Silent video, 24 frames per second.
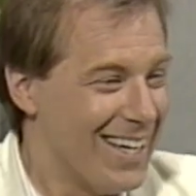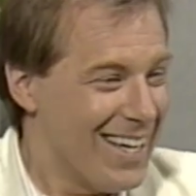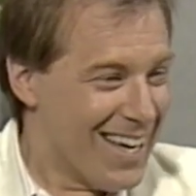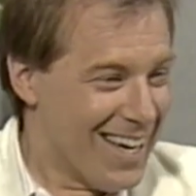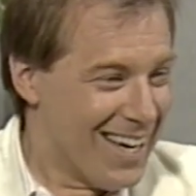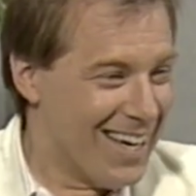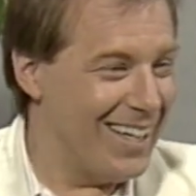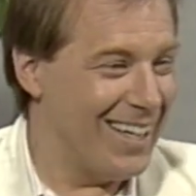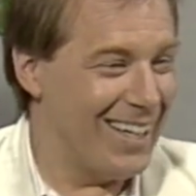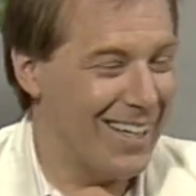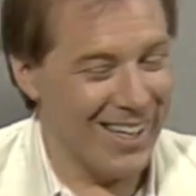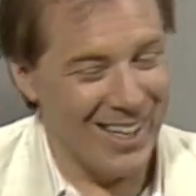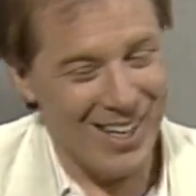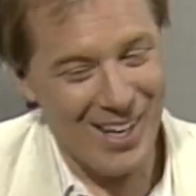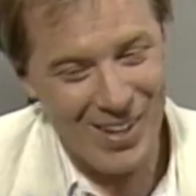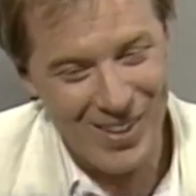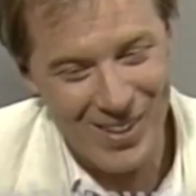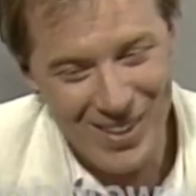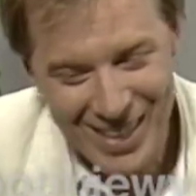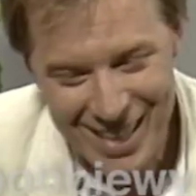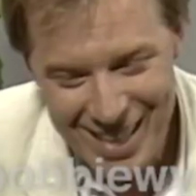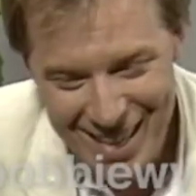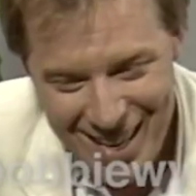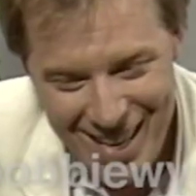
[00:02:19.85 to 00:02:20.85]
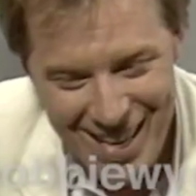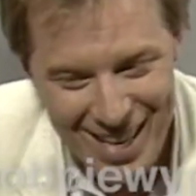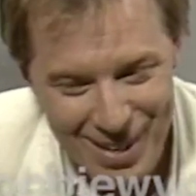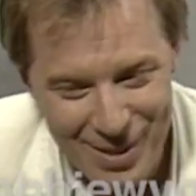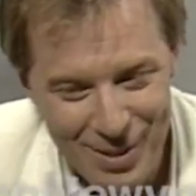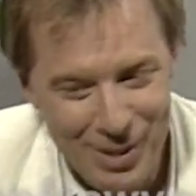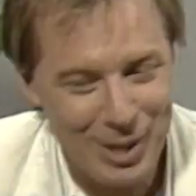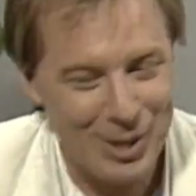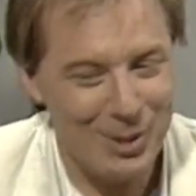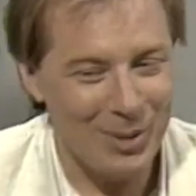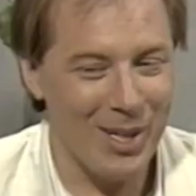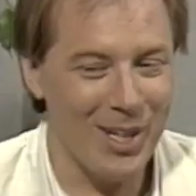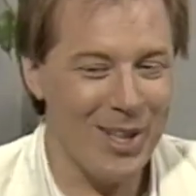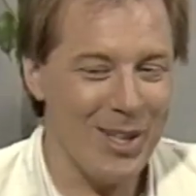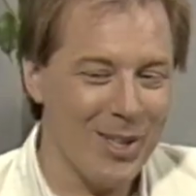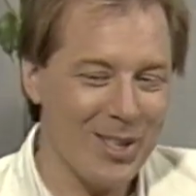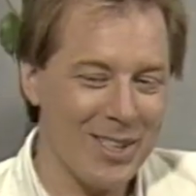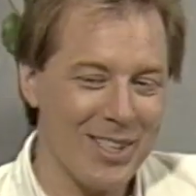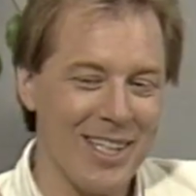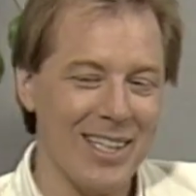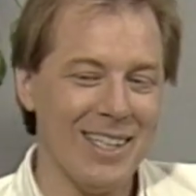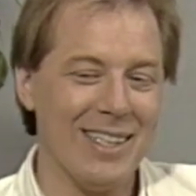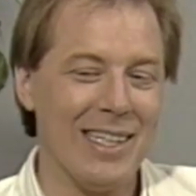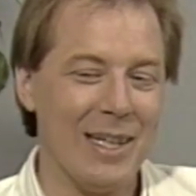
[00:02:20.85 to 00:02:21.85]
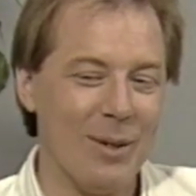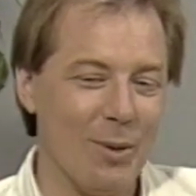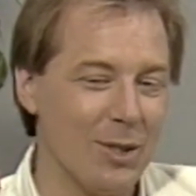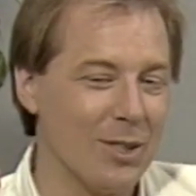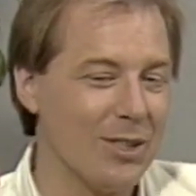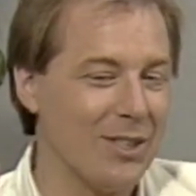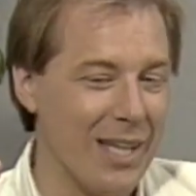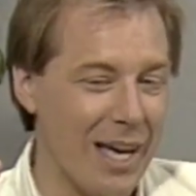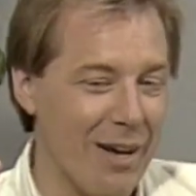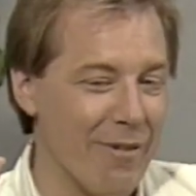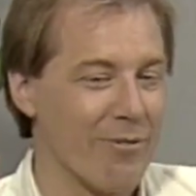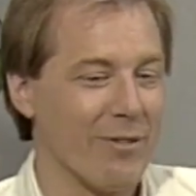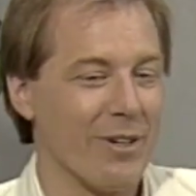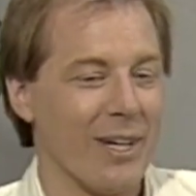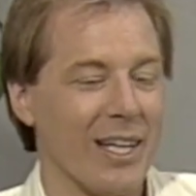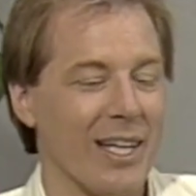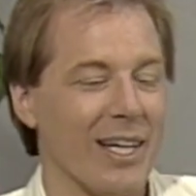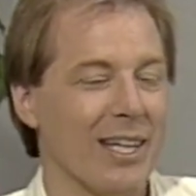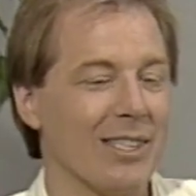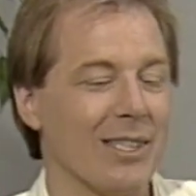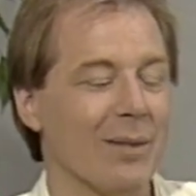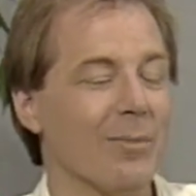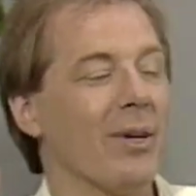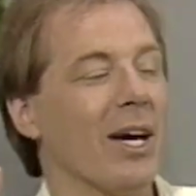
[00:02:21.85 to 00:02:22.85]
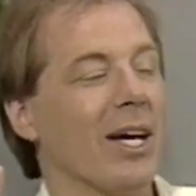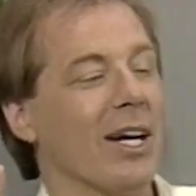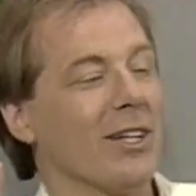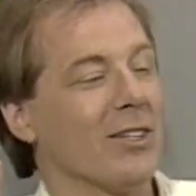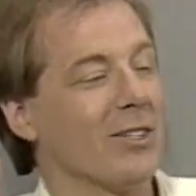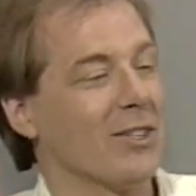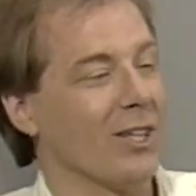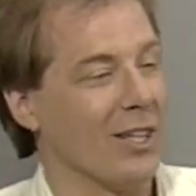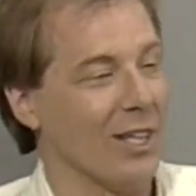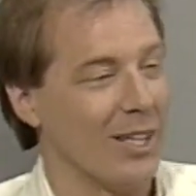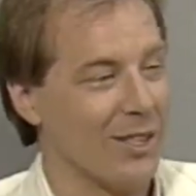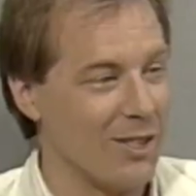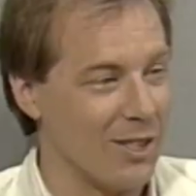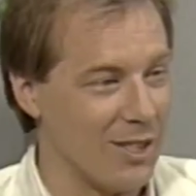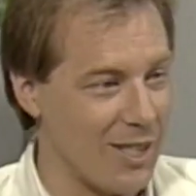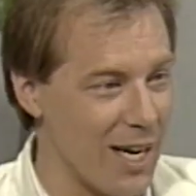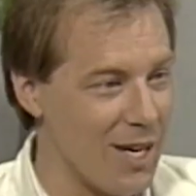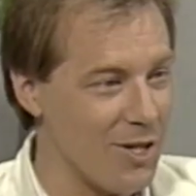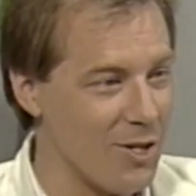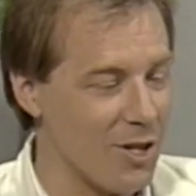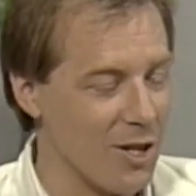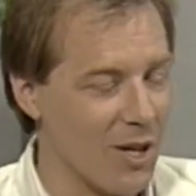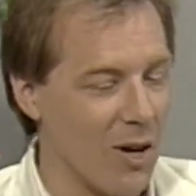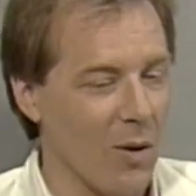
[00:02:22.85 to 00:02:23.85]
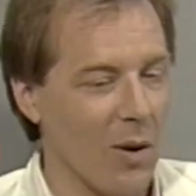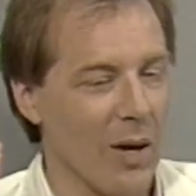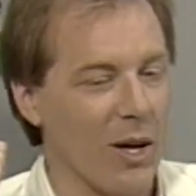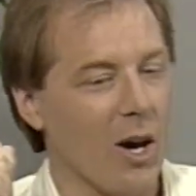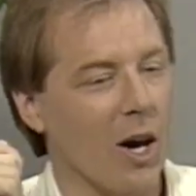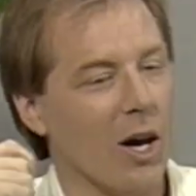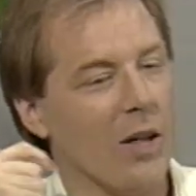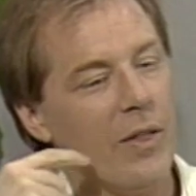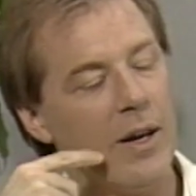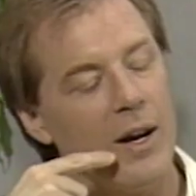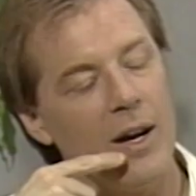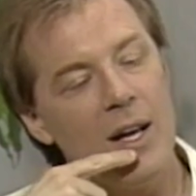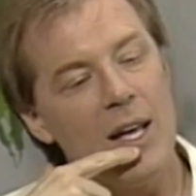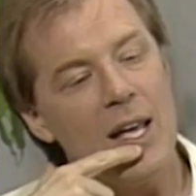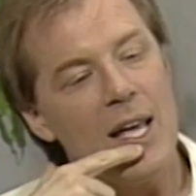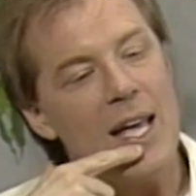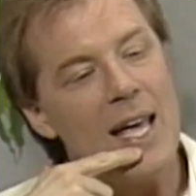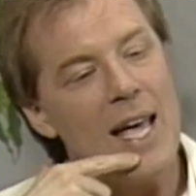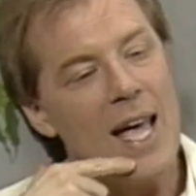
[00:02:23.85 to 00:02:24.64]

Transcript: you know, it was one of those things. There was definitely some kind of solicitation going on there.